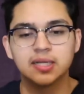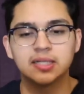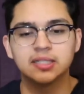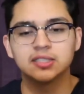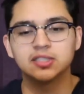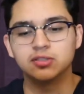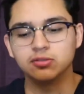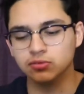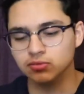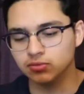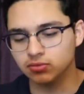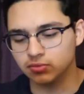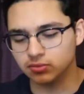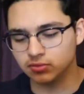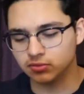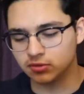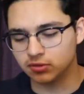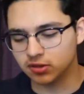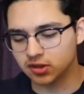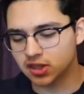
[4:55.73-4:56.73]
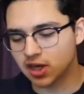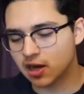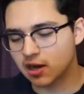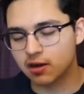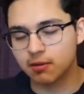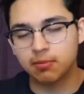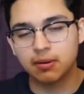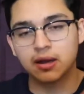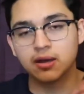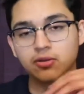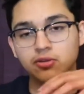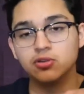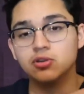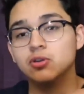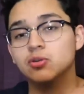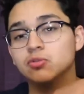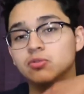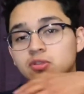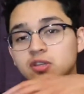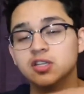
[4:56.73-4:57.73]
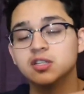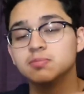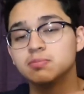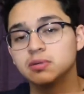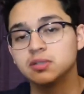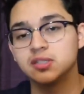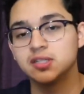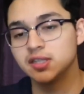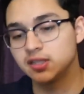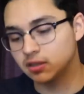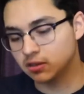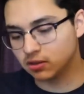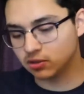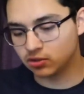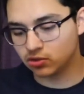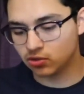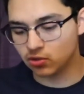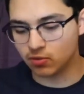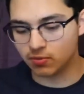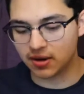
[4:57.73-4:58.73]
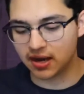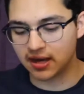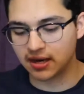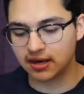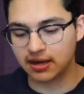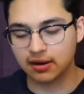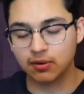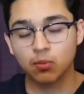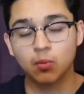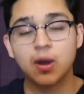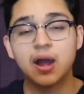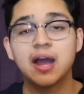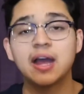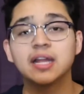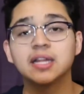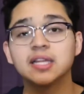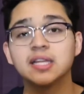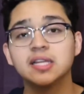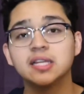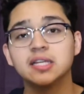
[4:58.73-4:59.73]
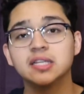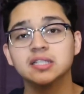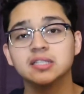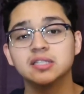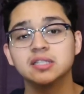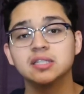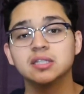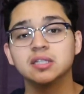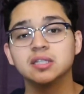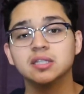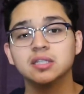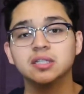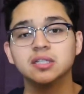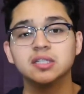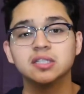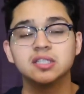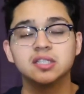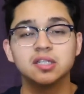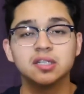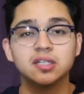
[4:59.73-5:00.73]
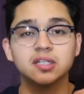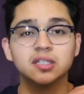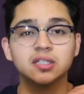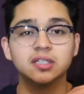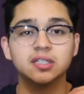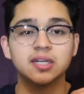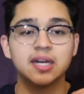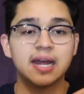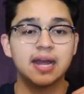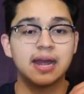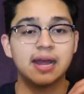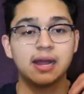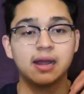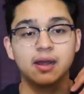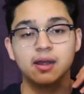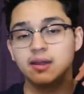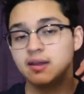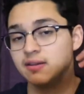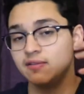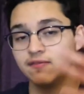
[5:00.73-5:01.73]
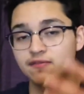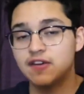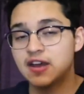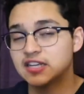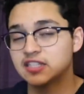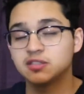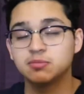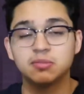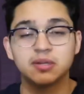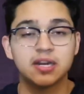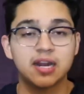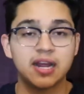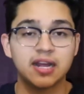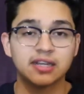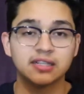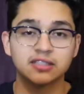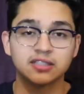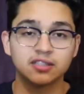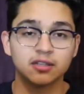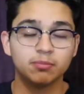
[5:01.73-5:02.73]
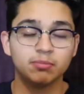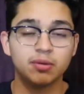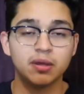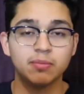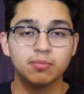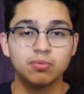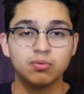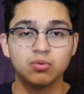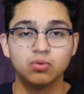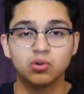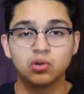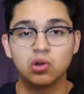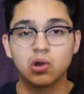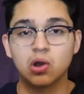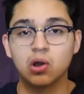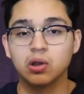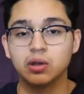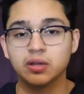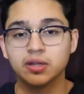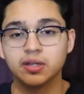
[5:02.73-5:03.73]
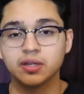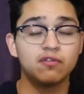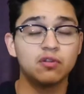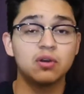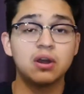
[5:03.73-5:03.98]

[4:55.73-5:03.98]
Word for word: to to talk about you know this particular shoe man and why I think it's a it's a good uh, investment as some people would call it if you're